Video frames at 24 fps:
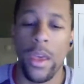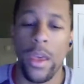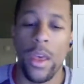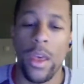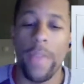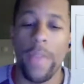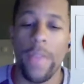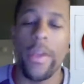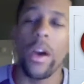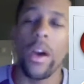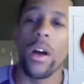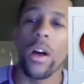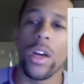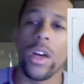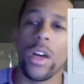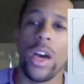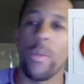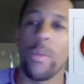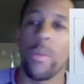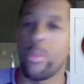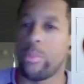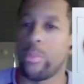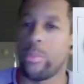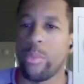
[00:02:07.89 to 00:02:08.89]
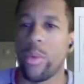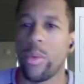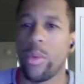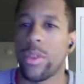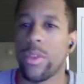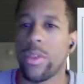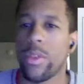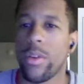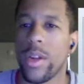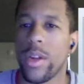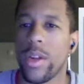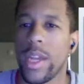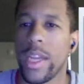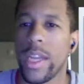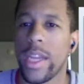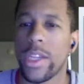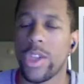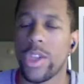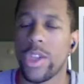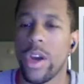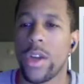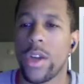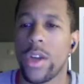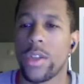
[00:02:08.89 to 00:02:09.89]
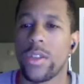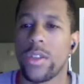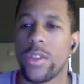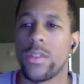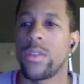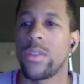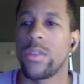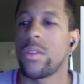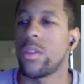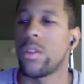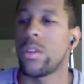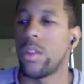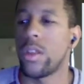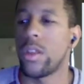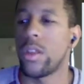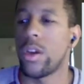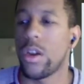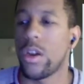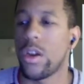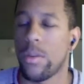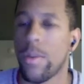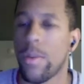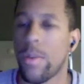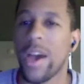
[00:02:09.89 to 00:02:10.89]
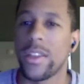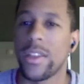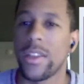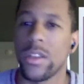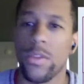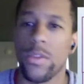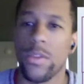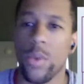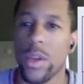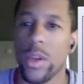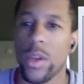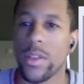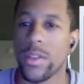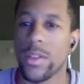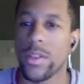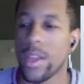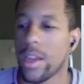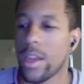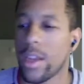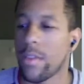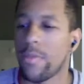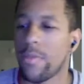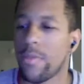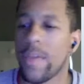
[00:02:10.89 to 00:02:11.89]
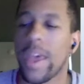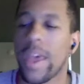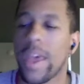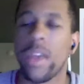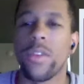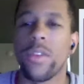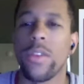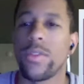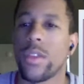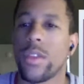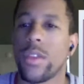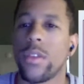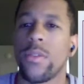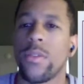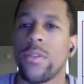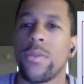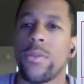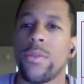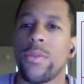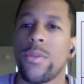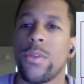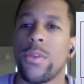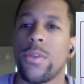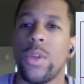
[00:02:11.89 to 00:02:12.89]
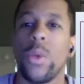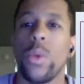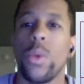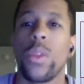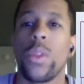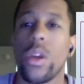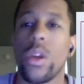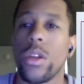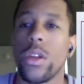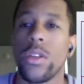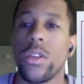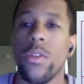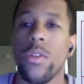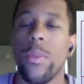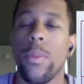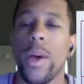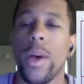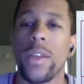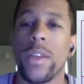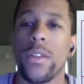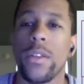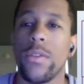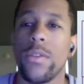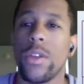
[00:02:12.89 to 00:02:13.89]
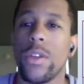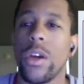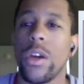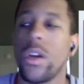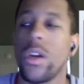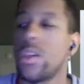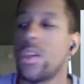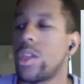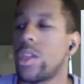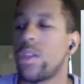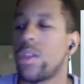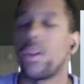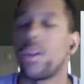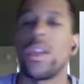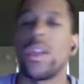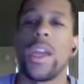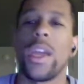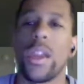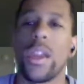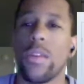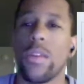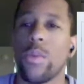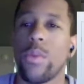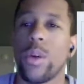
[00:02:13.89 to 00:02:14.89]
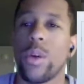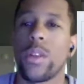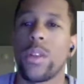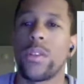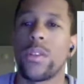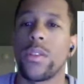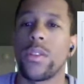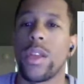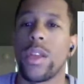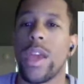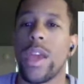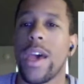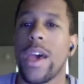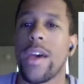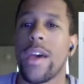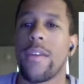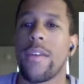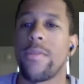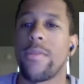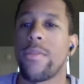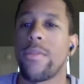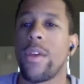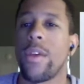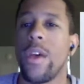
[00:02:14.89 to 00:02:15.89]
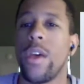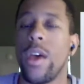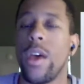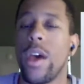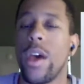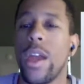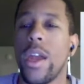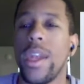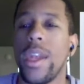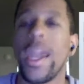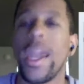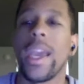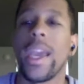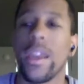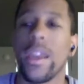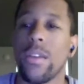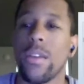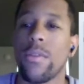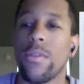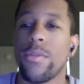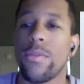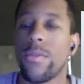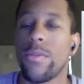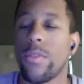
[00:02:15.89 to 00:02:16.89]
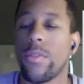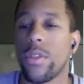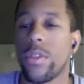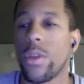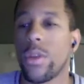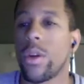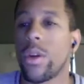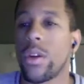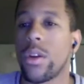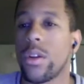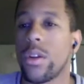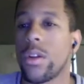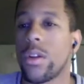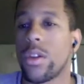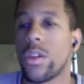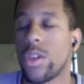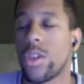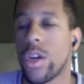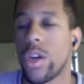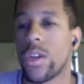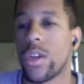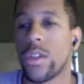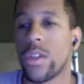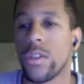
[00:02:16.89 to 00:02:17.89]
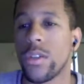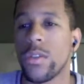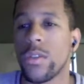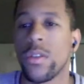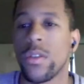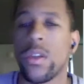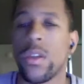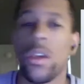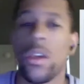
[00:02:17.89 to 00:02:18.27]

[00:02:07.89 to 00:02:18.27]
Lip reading: They all come with their innate charges. There are positive ones that have values of 2/3 of a positive charge, and there are negative ones that have negative third charges.